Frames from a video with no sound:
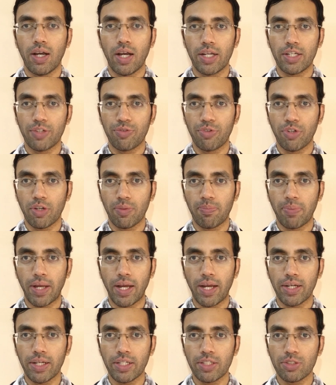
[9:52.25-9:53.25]
and if you are
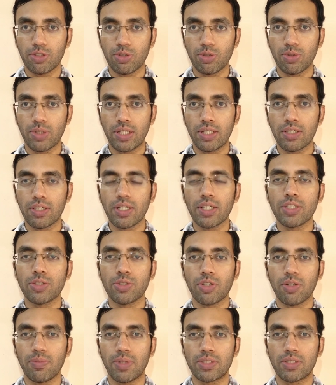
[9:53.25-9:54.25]
planning to increase
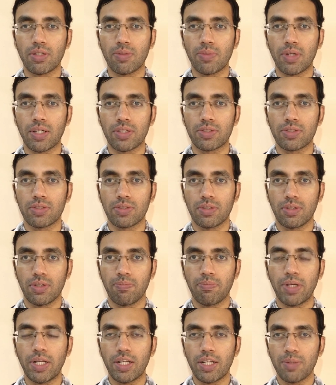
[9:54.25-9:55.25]
your muscle mass,
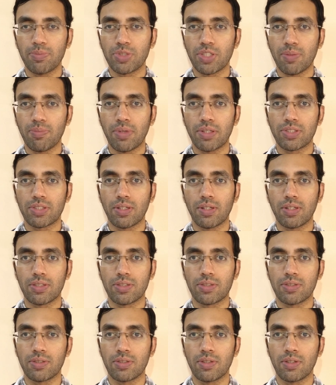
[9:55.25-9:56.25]
build up some
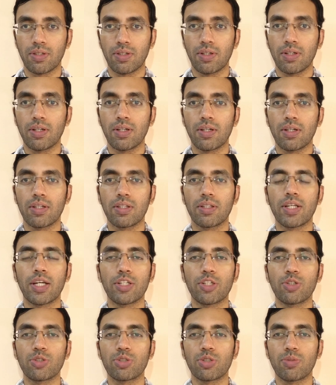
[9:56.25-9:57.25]
muscles,
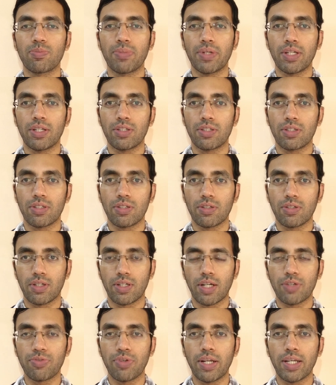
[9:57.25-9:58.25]
then you should be
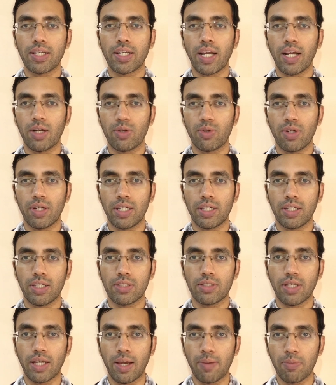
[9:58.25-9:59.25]
roughly
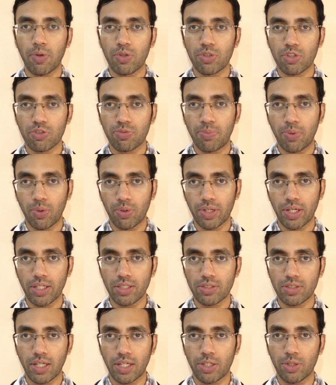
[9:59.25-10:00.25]
calculating the amount of
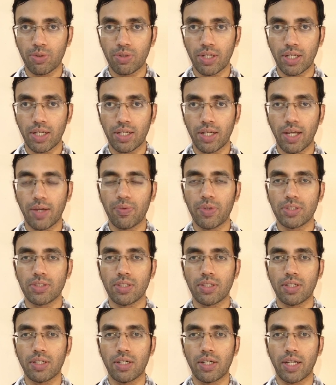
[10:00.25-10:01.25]
proteins that you need every
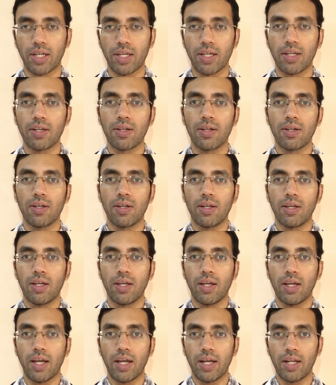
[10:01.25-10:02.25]
single day.
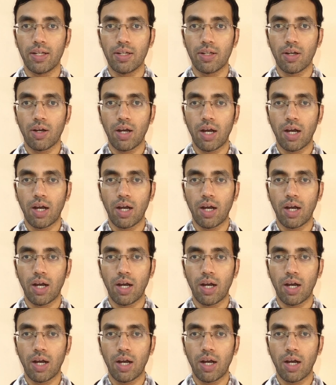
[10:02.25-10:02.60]
And